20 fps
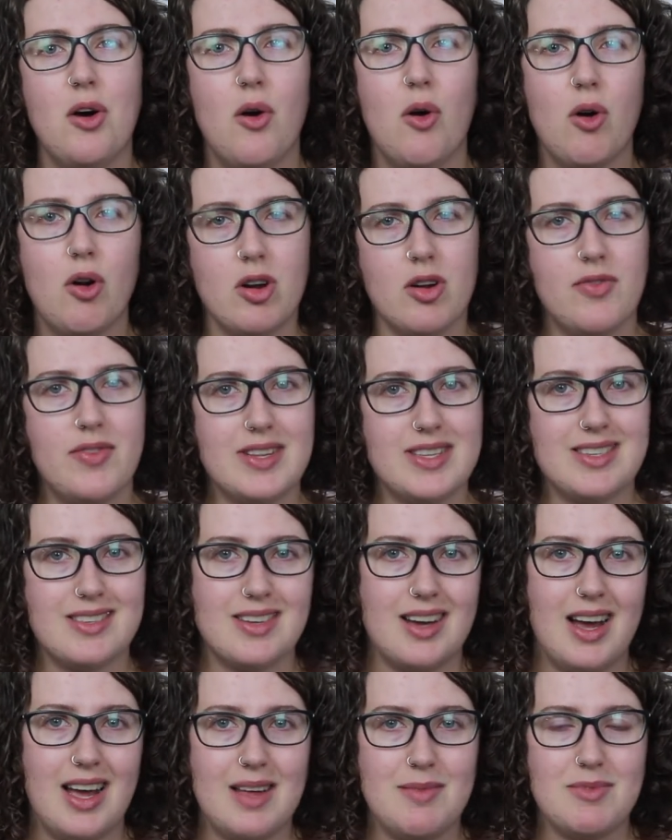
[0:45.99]
or if it's
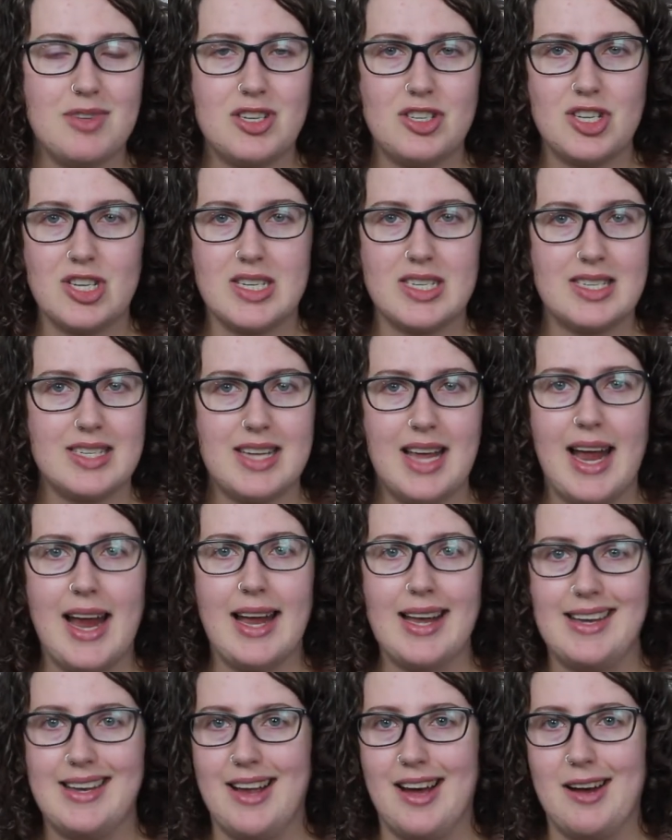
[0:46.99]
time to just
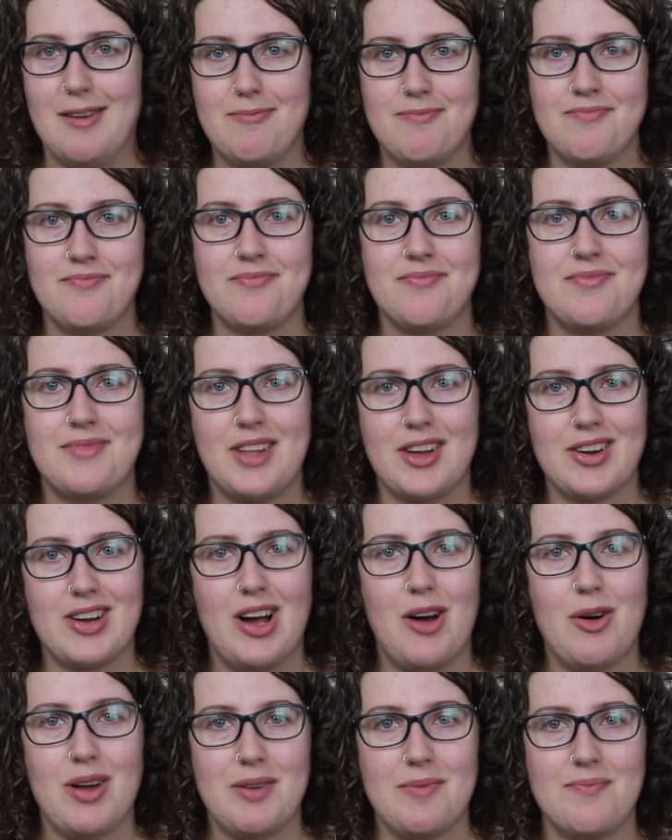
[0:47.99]
say, nah, they're
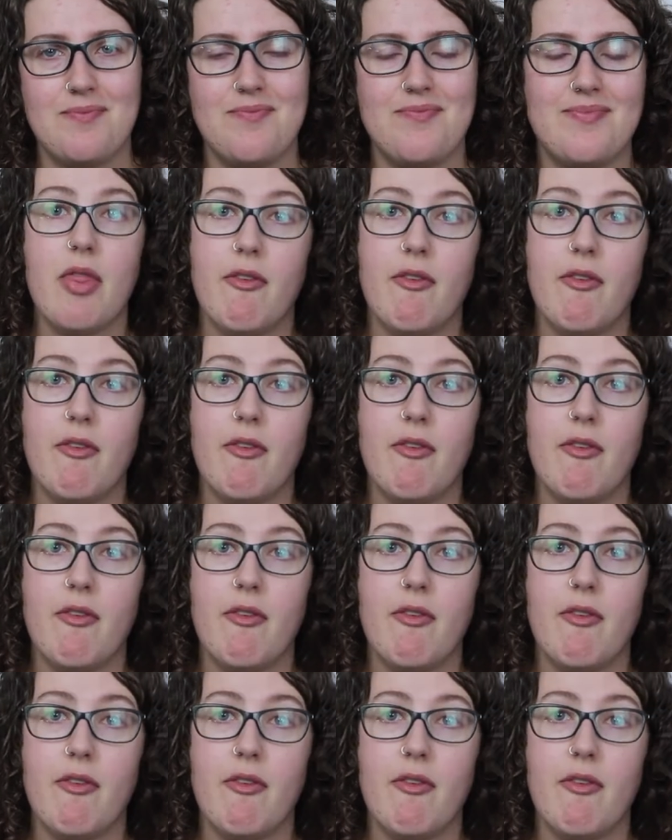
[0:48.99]
gone.